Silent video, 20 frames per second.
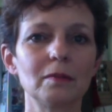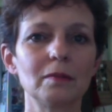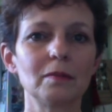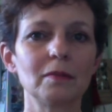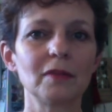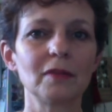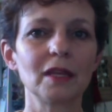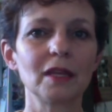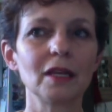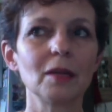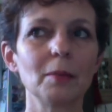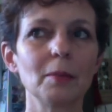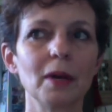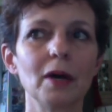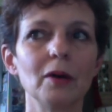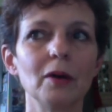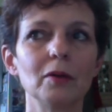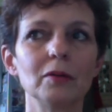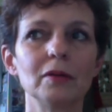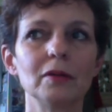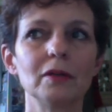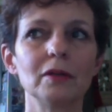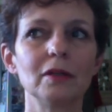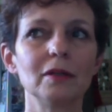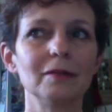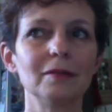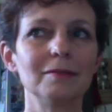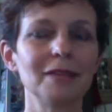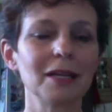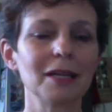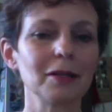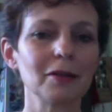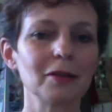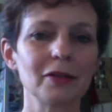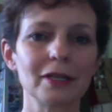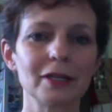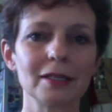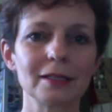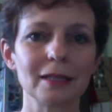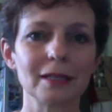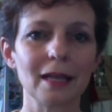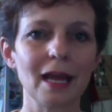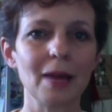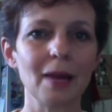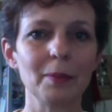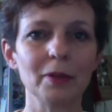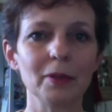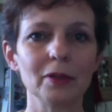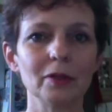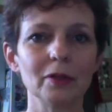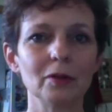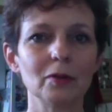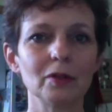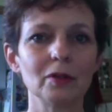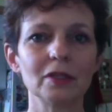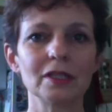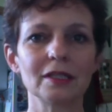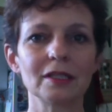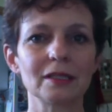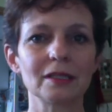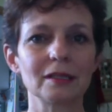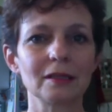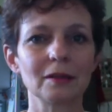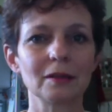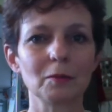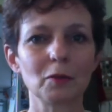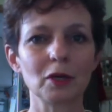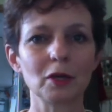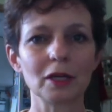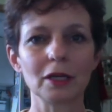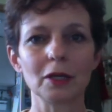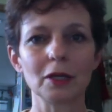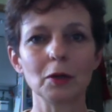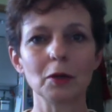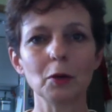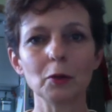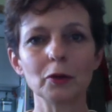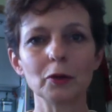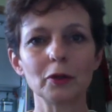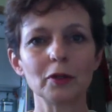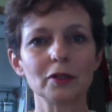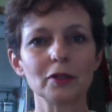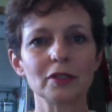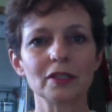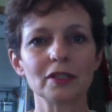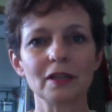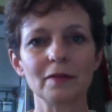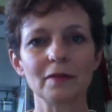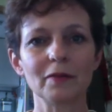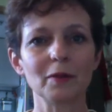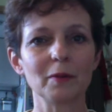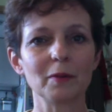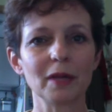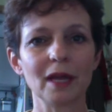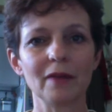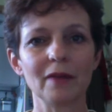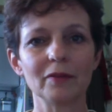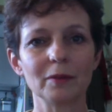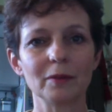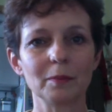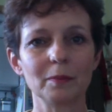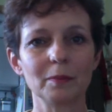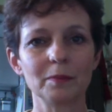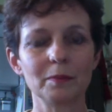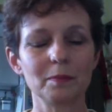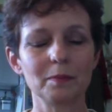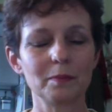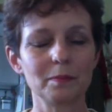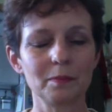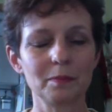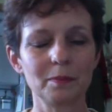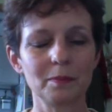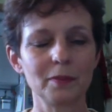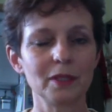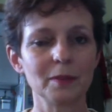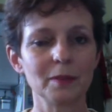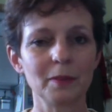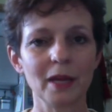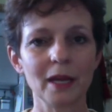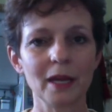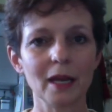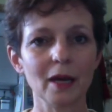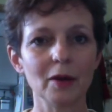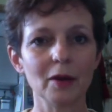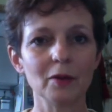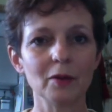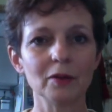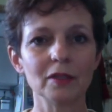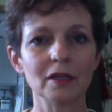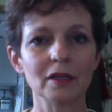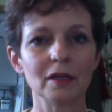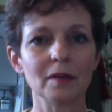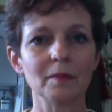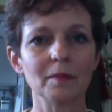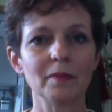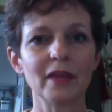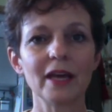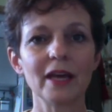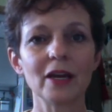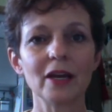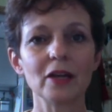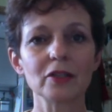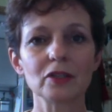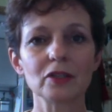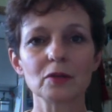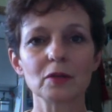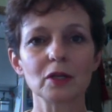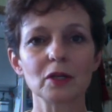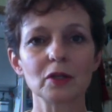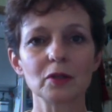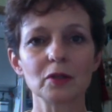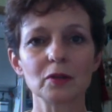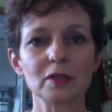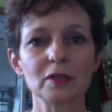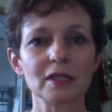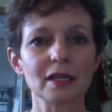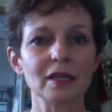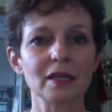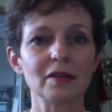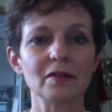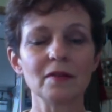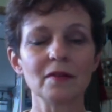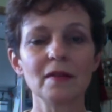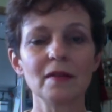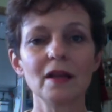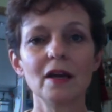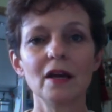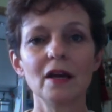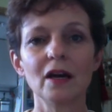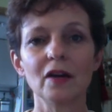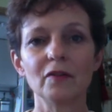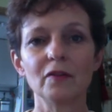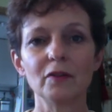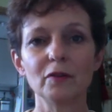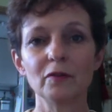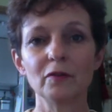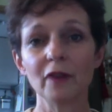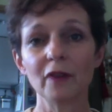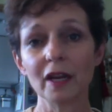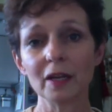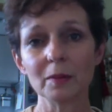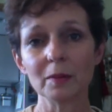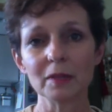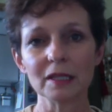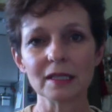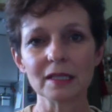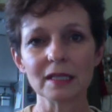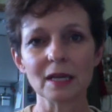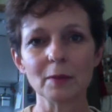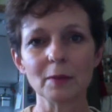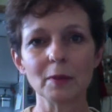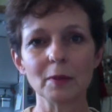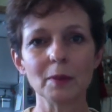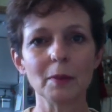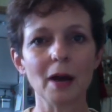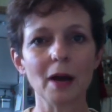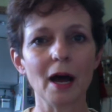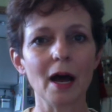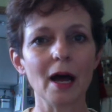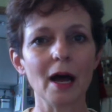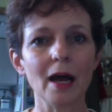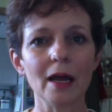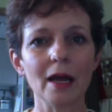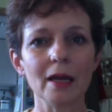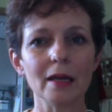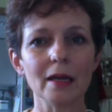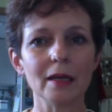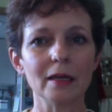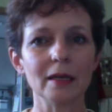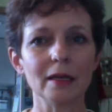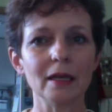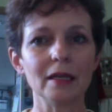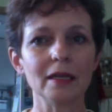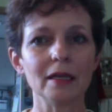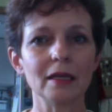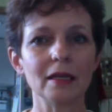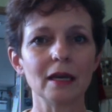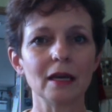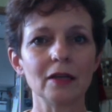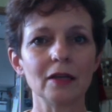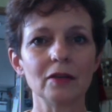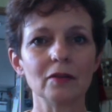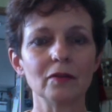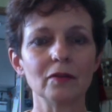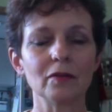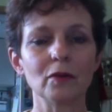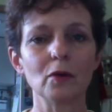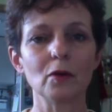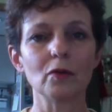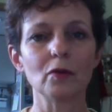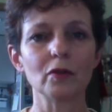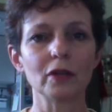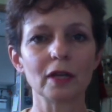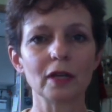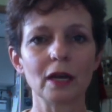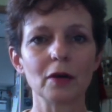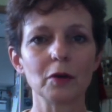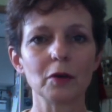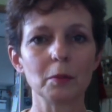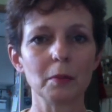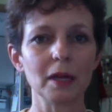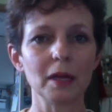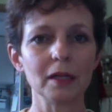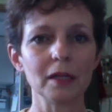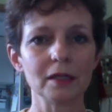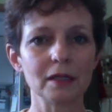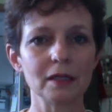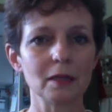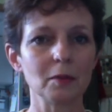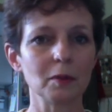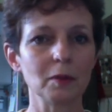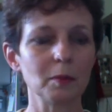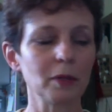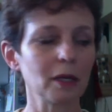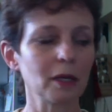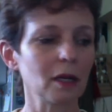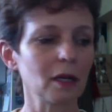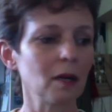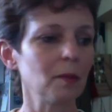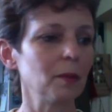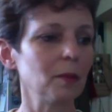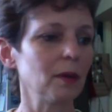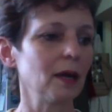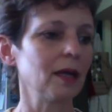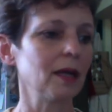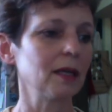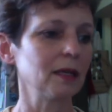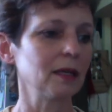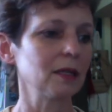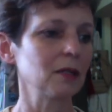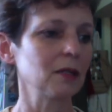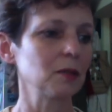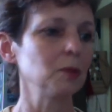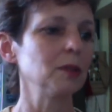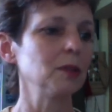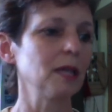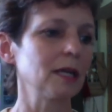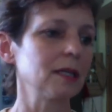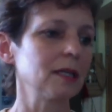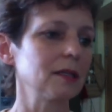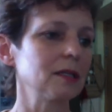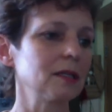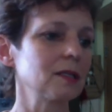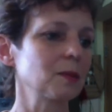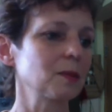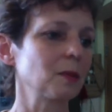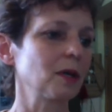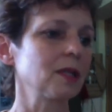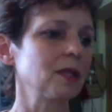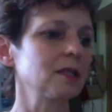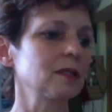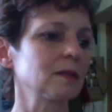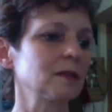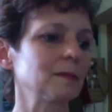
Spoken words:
think about dental things that happen, or just we're getting older, stuff that we have to pay out, that also includes like a few vitamins that we buy and any kind of over-the-counter meds that we pick up. I include that in this price.